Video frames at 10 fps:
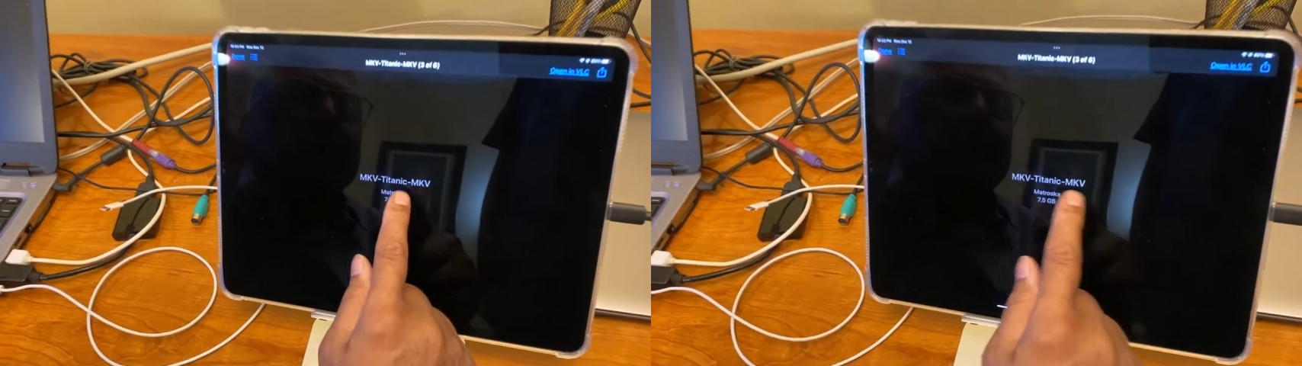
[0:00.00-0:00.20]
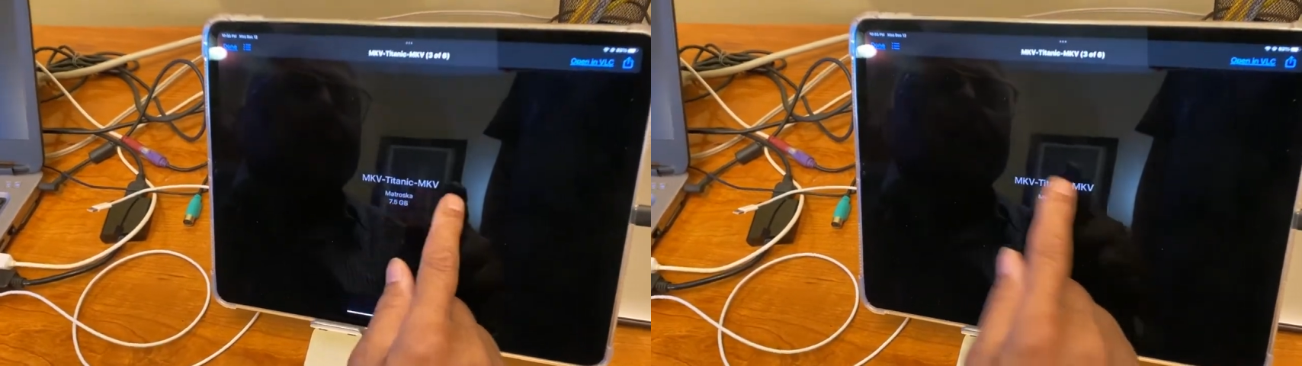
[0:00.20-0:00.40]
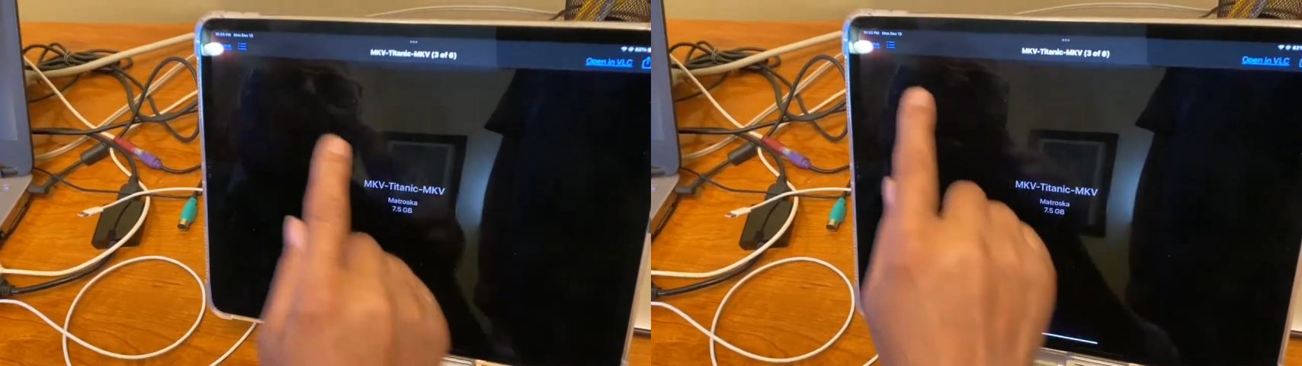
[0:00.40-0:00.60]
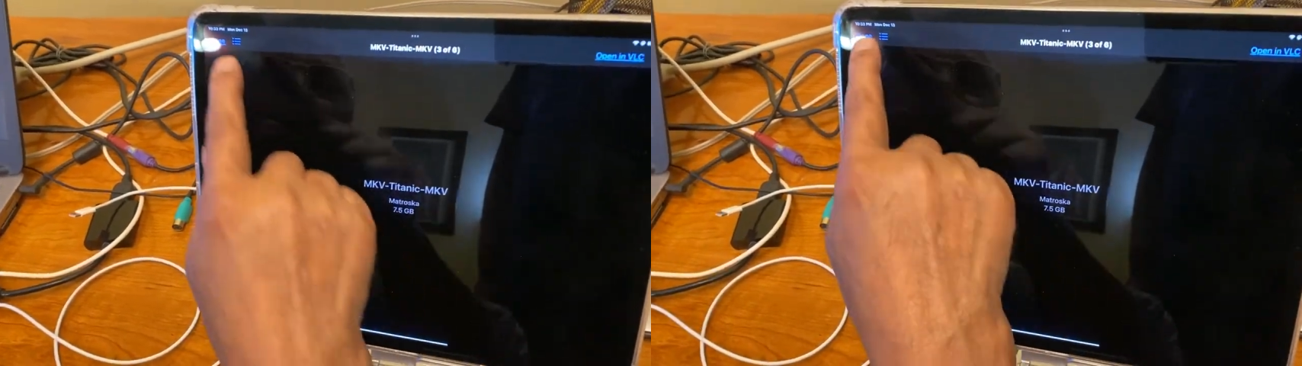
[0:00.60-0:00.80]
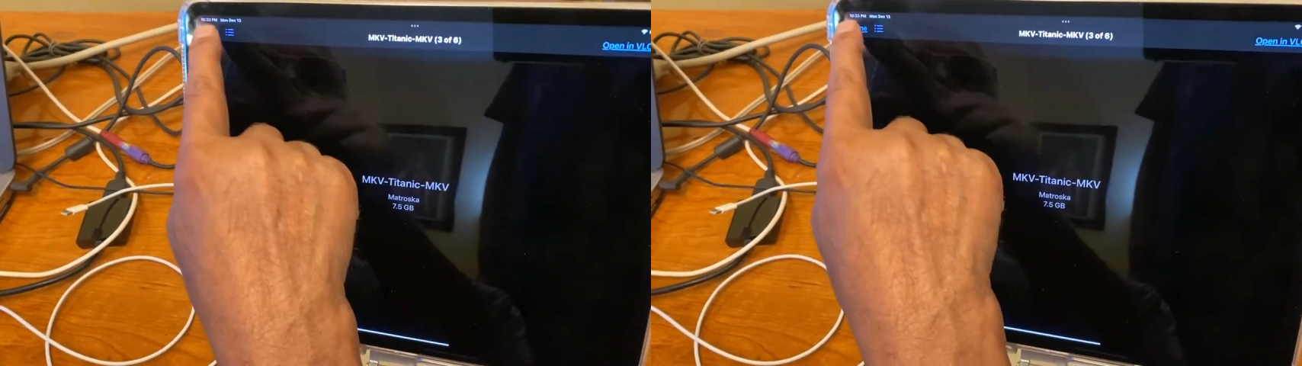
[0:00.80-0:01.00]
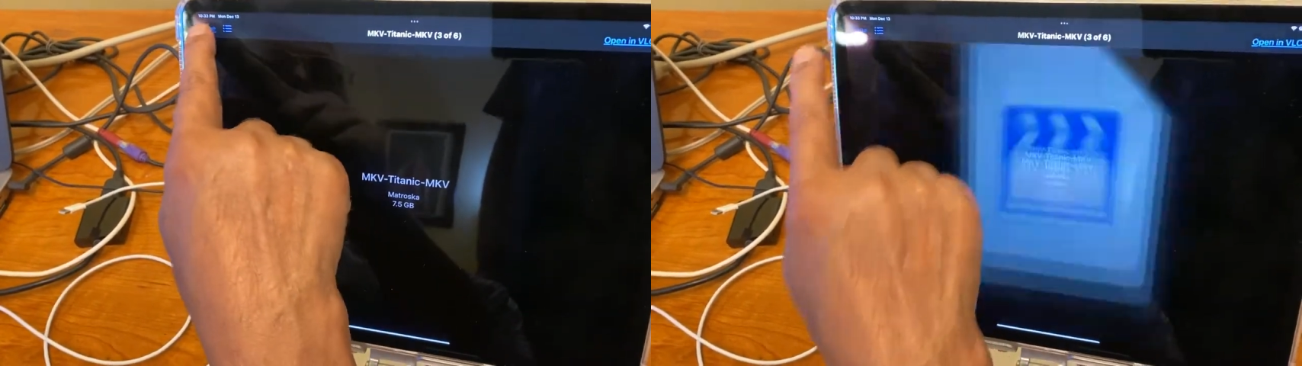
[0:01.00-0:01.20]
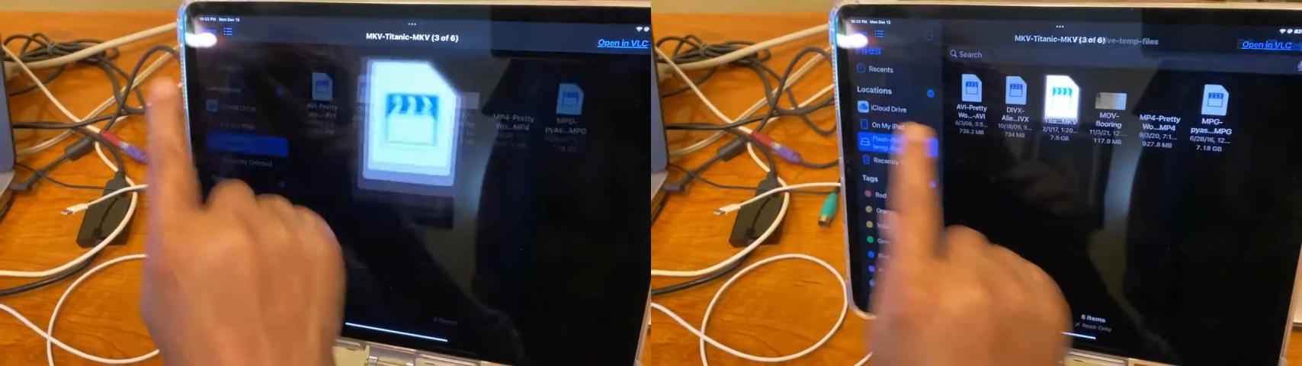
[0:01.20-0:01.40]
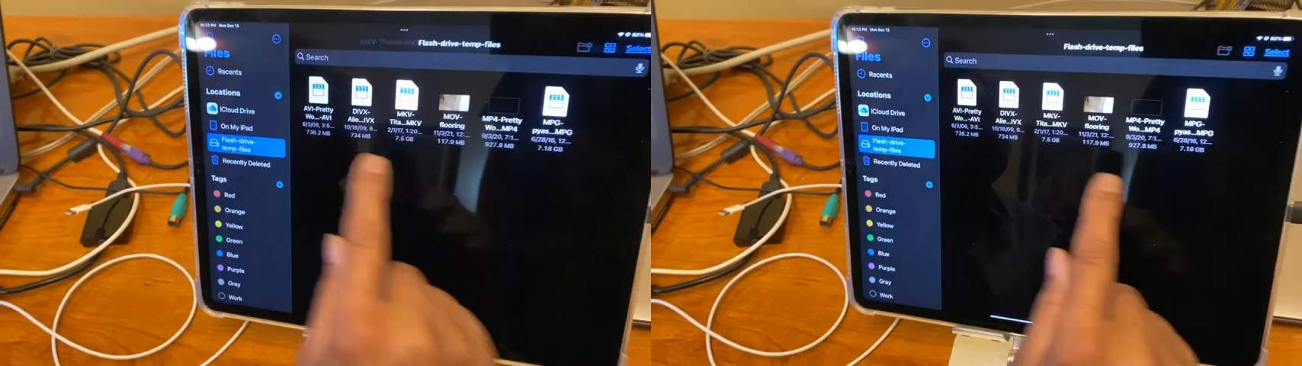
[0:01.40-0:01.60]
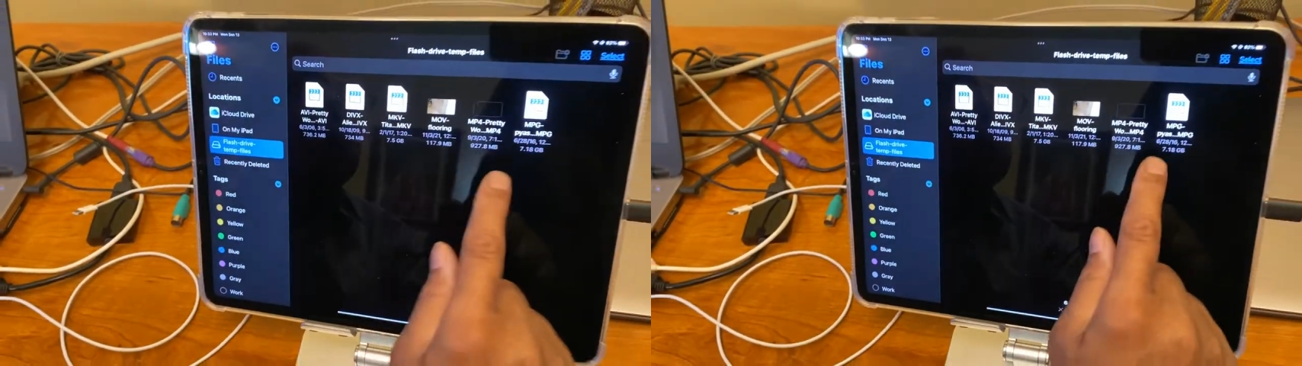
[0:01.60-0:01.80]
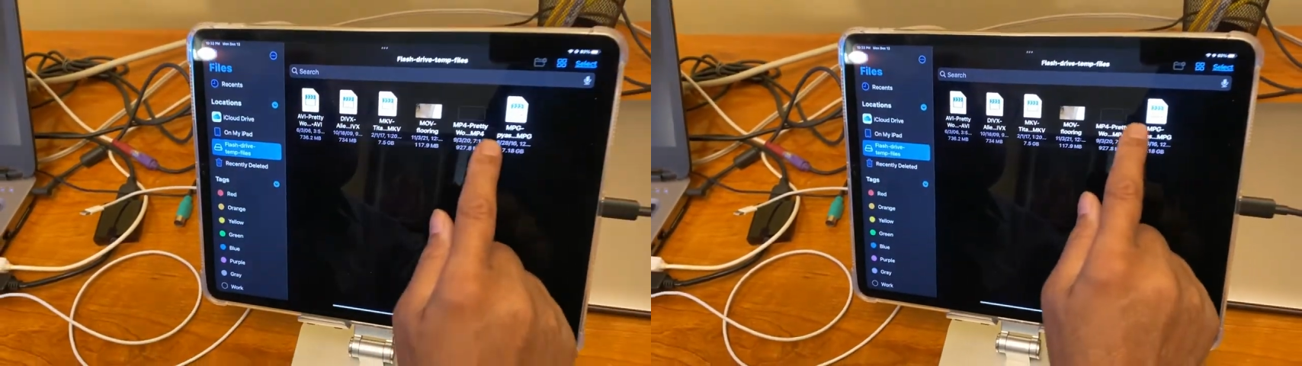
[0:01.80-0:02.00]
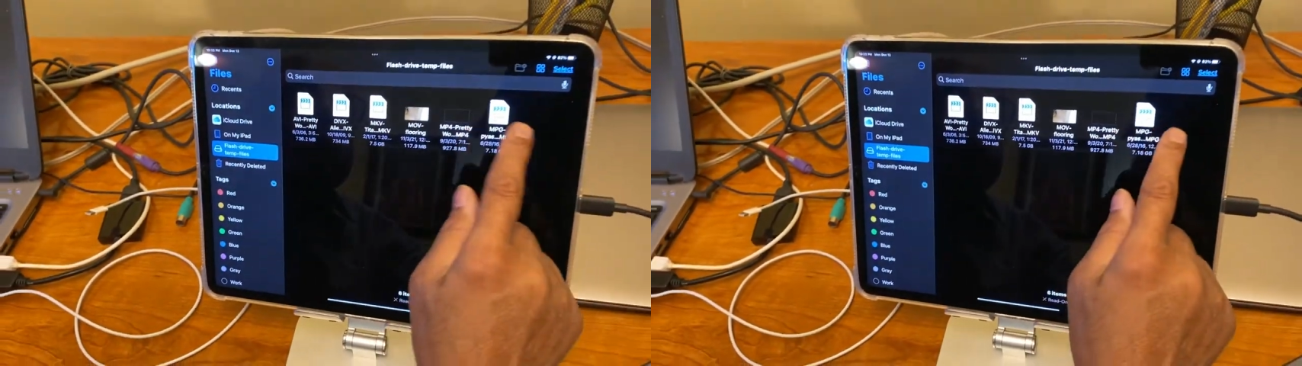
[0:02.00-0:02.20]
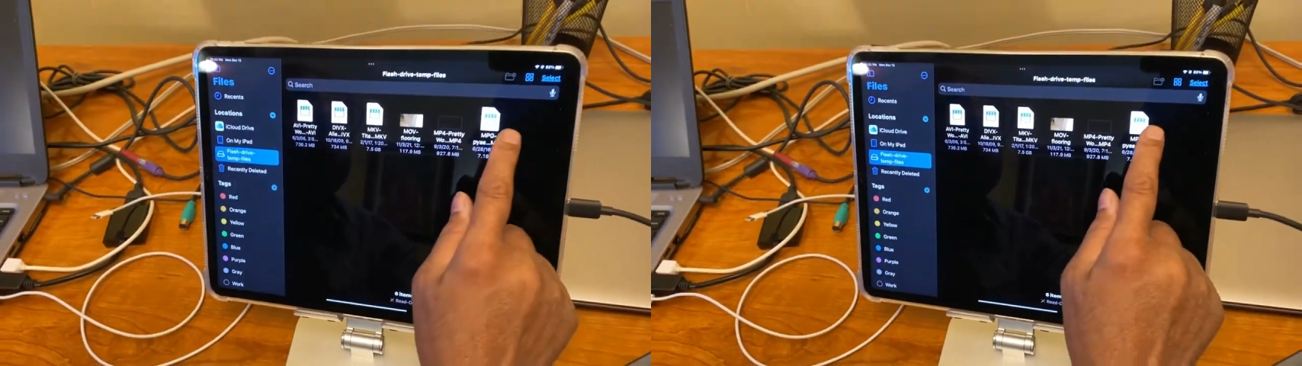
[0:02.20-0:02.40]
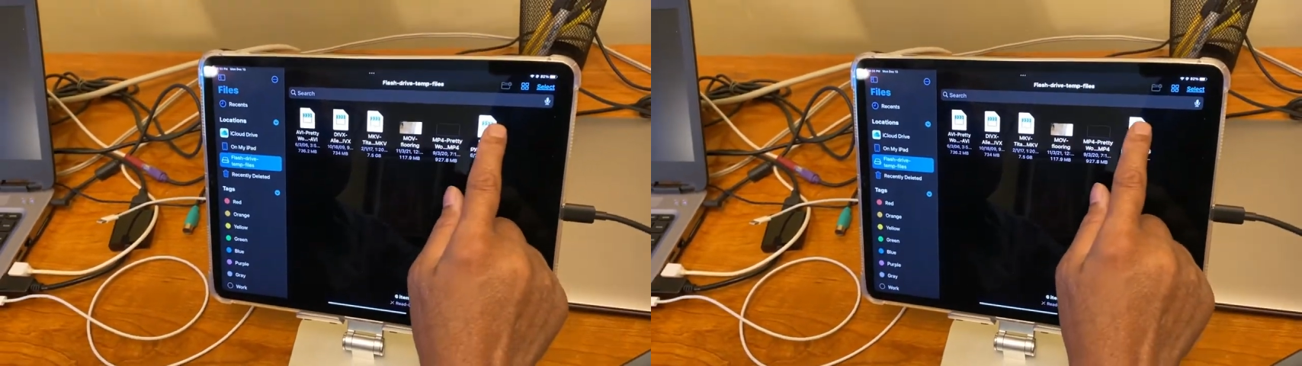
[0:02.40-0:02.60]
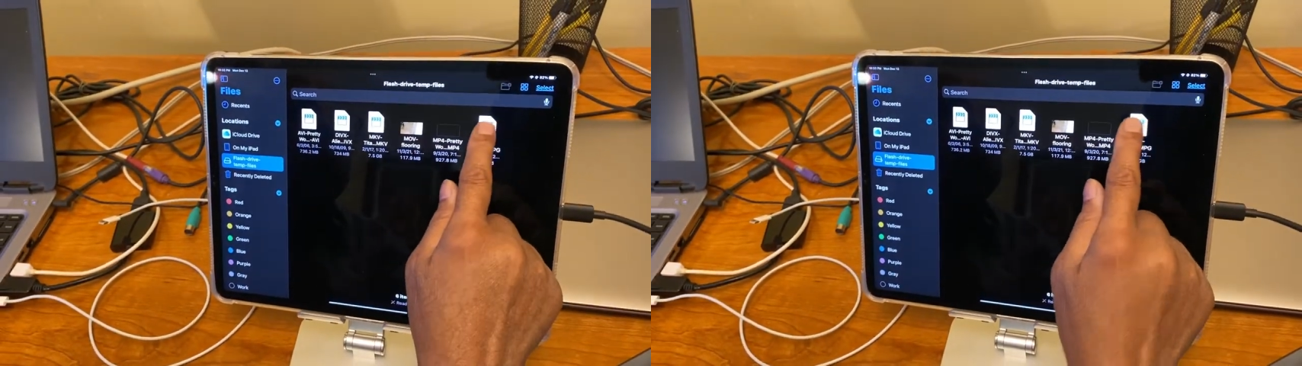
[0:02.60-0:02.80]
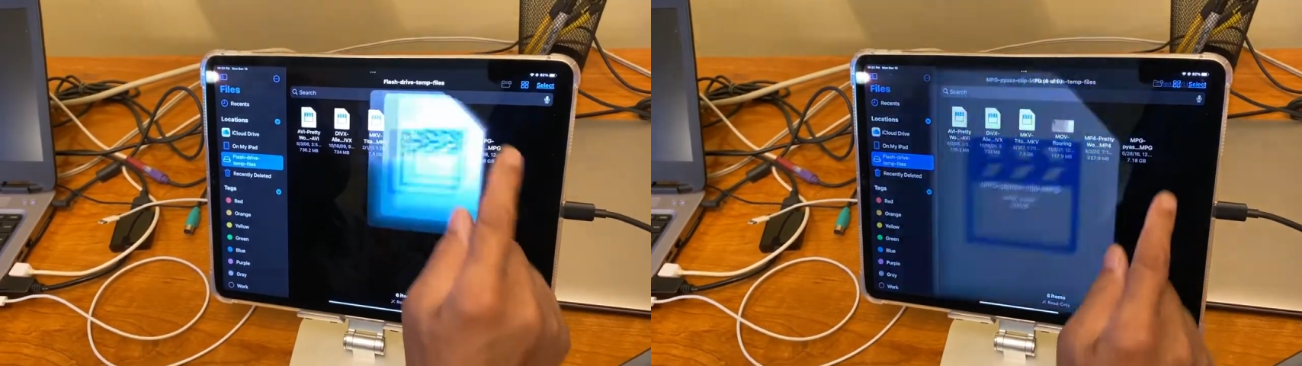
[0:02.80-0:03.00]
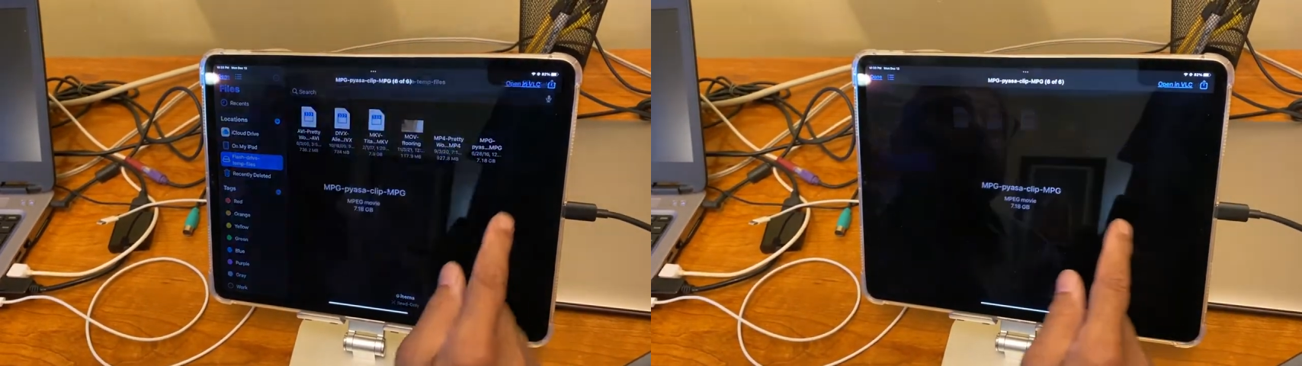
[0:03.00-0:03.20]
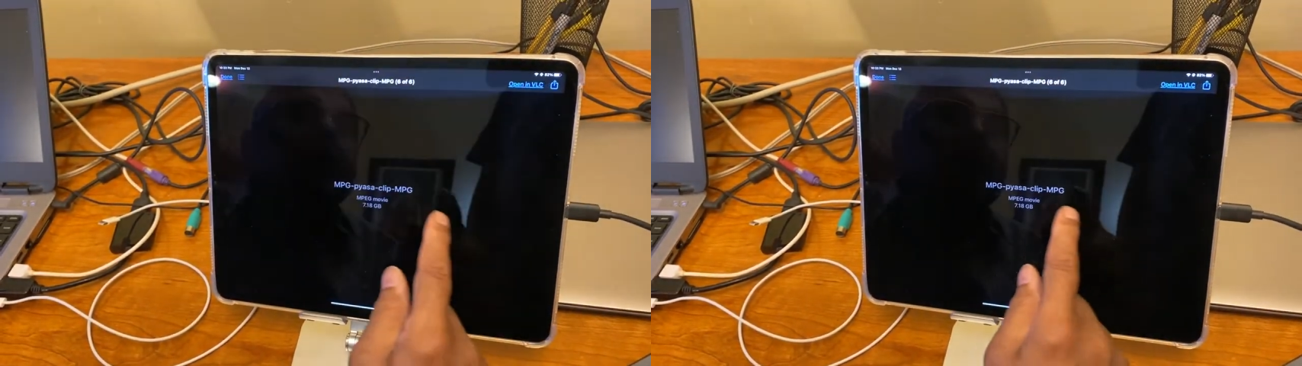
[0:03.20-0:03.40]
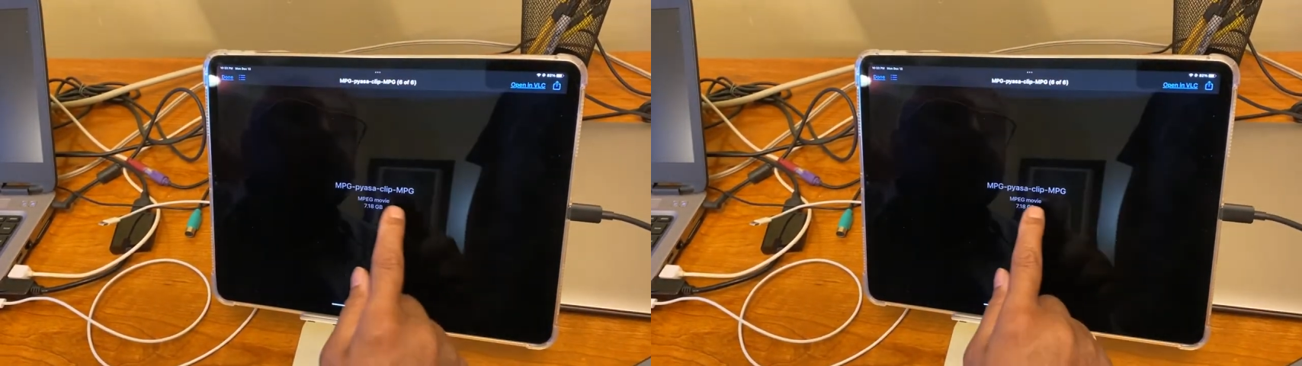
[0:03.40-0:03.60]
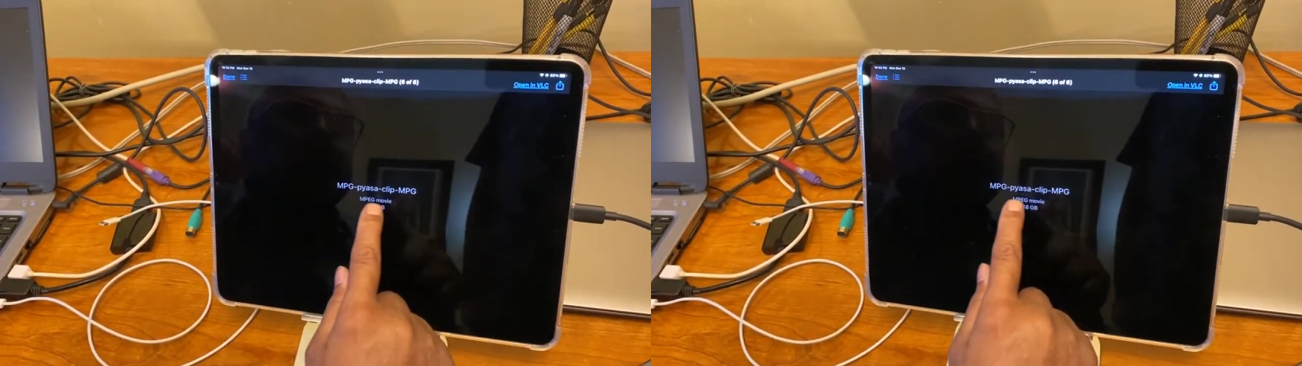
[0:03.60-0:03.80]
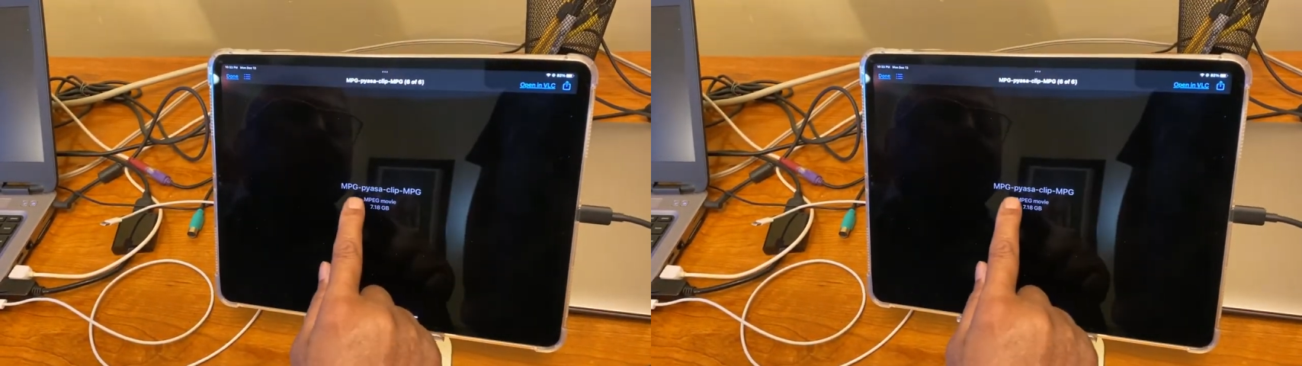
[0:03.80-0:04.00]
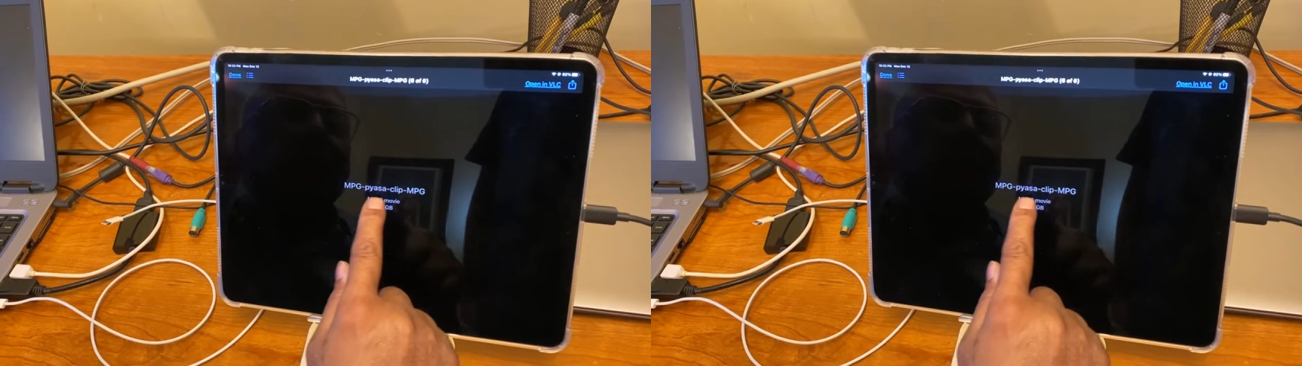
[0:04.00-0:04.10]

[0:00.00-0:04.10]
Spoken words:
Nobody's mouth can be seen.